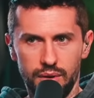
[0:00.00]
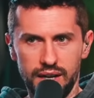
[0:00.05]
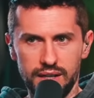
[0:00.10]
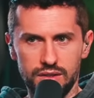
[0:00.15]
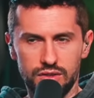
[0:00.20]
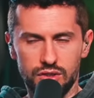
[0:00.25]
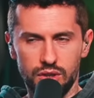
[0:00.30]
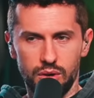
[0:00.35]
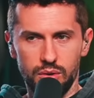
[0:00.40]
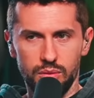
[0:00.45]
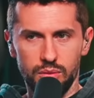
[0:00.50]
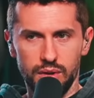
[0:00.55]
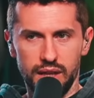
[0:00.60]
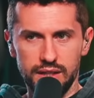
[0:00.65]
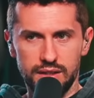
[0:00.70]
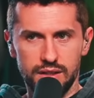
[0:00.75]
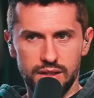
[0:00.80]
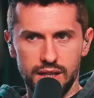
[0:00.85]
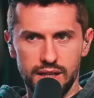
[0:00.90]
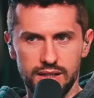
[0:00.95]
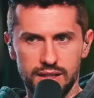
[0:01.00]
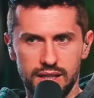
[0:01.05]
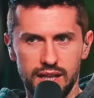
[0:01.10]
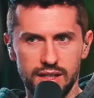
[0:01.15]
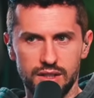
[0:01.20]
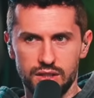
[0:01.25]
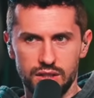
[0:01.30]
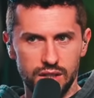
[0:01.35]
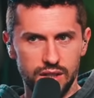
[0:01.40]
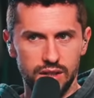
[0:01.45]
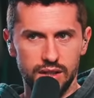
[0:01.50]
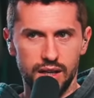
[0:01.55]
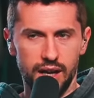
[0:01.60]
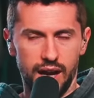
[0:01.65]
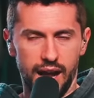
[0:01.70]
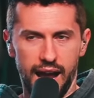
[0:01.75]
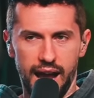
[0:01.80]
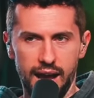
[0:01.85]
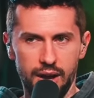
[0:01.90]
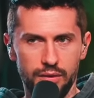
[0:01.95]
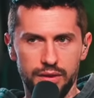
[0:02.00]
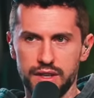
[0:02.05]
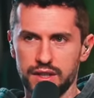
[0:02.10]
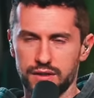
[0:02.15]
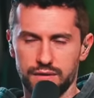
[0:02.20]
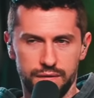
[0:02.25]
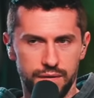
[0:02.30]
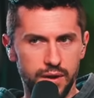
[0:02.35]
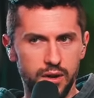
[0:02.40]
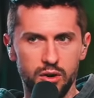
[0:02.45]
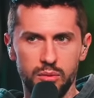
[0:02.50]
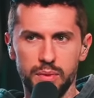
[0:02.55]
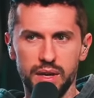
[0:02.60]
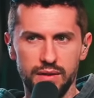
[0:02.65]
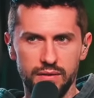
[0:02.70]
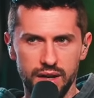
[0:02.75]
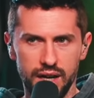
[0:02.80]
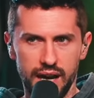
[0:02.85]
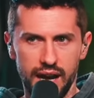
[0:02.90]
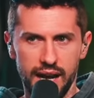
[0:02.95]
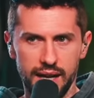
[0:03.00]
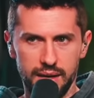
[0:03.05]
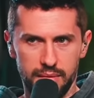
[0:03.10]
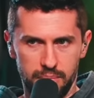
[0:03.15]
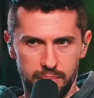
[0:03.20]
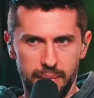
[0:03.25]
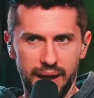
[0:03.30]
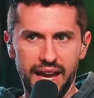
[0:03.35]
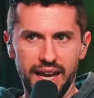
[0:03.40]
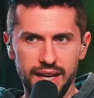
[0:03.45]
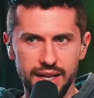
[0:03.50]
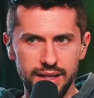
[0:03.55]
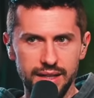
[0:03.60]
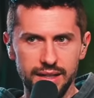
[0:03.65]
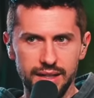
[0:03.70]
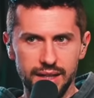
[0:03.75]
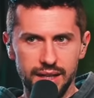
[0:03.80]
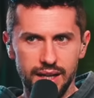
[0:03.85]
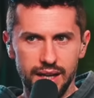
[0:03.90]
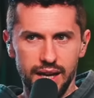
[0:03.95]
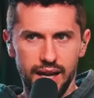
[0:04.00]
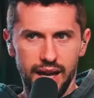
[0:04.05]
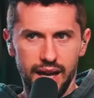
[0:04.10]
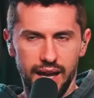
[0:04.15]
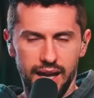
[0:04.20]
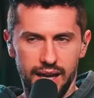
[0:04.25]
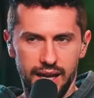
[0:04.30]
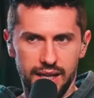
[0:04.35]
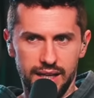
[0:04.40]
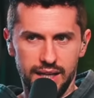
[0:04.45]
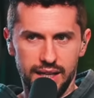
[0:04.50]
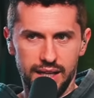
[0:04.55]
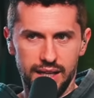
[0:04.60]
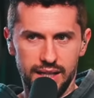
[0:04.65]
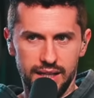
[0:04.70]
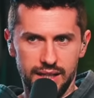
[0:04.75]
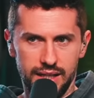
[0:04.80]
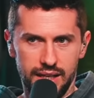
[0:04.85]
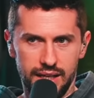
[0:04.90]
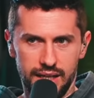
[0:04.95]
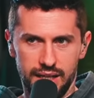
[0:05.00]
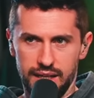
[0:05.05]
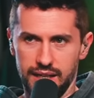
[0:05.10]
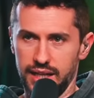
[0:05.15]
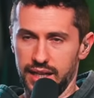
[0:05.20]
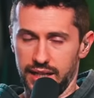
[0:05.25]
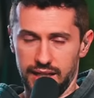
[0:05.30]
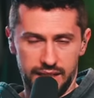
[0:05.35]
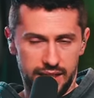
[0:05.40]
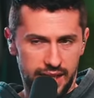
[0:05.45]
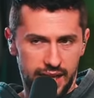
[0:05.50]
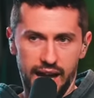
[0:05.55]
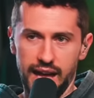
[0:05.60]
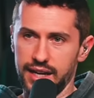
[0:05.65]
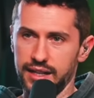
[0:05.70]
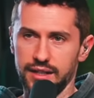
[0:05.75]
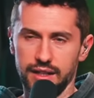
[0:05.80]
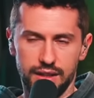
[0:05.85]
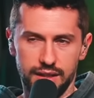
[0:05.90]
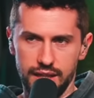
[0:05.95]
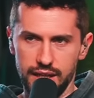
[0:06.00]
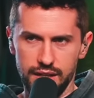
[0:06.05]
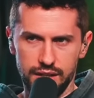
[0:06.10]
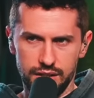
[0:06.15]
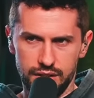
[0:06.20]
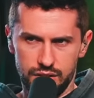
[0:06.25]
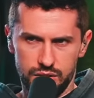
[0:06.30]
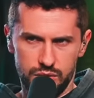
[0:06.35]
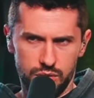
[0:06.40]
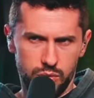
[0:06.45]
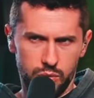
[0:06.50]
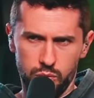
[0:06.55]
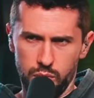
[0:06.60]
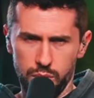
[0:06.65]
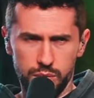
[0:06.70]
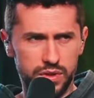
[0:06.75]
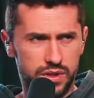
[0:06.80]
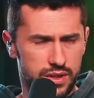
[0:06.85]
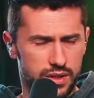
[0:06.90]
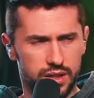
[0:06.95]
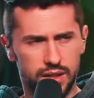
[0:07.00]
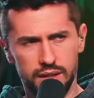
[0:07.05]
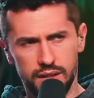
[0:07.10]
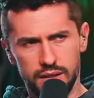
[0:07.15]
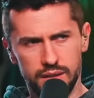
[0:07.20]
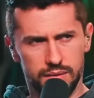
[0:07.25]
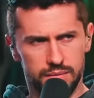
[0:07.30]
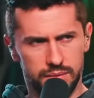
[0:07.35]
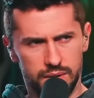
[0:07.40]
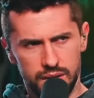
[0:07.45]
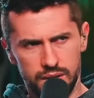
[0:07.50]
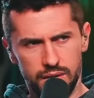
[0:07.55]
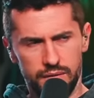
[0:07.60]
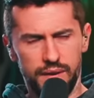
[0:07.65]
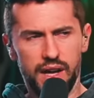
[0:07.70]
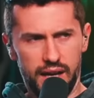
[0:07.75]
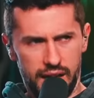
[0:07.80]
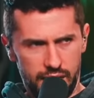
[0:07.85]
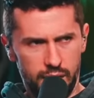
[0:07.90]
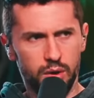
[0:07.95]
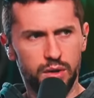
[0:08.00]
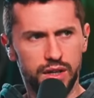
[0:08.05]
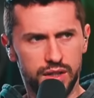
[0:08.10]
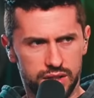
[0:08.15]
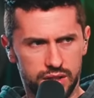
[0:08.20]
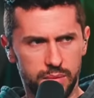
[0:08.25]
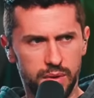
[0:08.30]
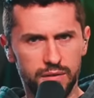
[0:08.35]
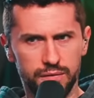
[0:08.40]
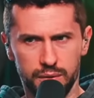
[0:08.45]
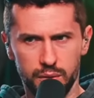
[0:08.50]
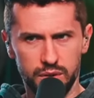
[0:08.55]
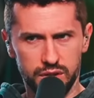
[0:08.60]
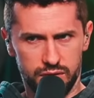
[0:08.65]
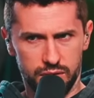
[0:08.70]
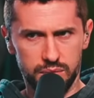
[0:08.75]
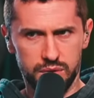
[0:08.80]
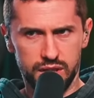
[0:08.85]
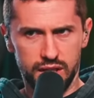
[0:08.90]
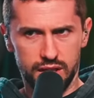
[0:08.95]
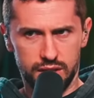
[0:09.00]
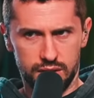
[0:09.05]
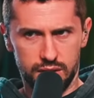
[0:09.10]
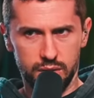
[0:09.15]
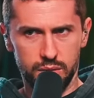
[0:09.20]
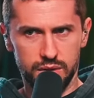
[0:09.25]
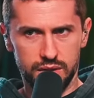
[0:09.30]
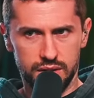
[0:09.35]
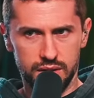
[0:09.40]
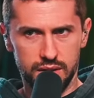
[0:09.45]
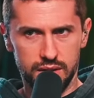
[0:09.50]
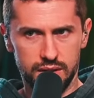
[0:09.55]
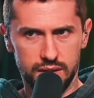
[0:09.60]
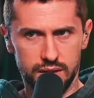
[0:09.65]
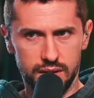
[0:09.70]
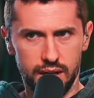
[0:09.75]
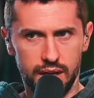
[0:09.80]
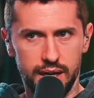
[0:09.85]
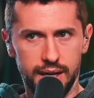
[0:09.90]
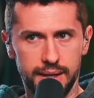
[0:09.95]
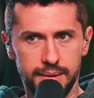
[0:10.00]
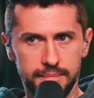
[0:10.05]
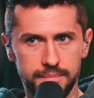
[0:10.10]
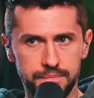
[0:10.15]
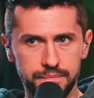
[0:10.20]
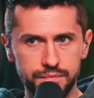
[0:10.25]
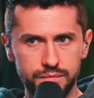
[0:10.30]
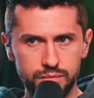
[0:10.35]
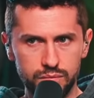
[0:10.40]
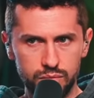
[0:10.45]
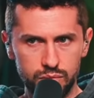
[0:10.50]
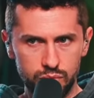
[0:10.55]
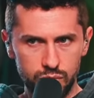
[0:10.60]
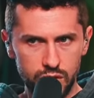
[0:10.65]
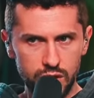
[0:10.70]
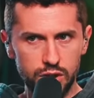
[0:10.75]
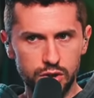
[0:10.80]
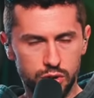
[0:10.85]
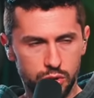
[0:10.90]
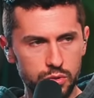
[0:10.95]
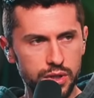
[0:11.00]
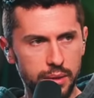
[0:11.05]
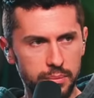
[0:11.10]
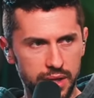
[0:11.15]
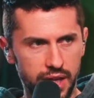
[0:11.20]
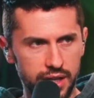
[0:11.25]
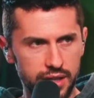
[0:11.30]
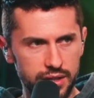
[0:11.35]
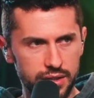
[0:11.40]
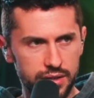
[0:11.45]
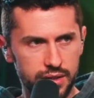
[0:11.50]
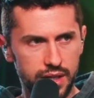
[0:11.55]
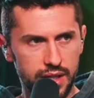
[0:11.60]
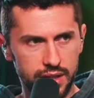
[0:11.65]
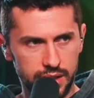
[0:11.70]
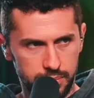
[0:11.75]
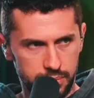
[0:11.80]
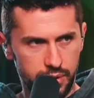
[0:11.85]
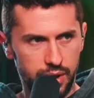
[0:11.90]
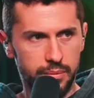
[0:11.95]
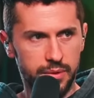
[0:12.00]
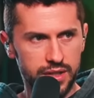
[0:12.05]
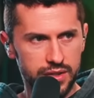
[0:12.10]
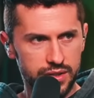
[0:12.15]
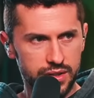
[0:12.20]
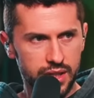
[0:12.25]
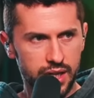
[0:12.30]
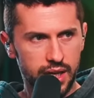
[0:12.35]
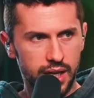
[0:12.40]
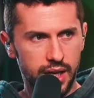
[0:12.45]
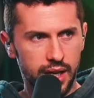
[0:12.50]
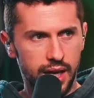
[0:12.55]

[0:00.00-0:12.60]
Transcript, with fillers: All right, so let's get to how this film even got made and got into theaters. What was the I know there's some influence from C.S. Lewis's Screwtape Letters in the premise.